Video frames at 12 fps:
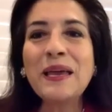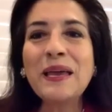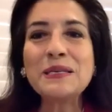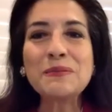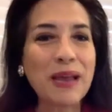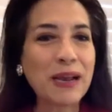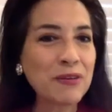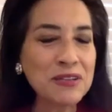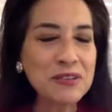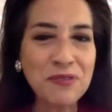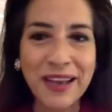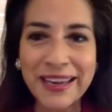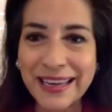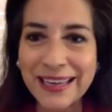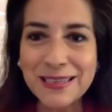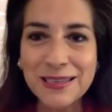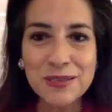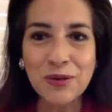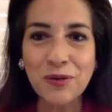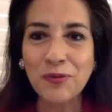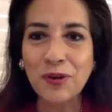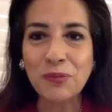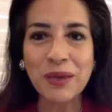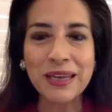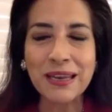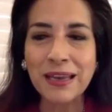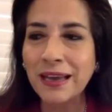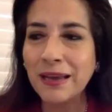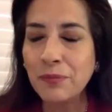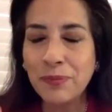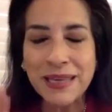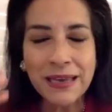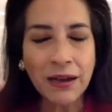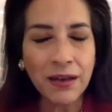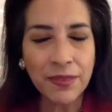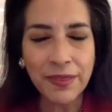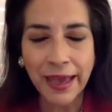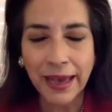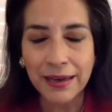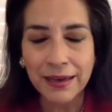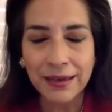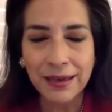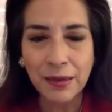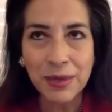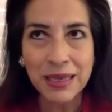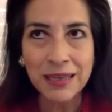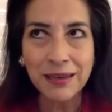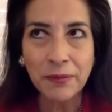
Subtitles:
His background's finance and so forth. But beyond that, I mean,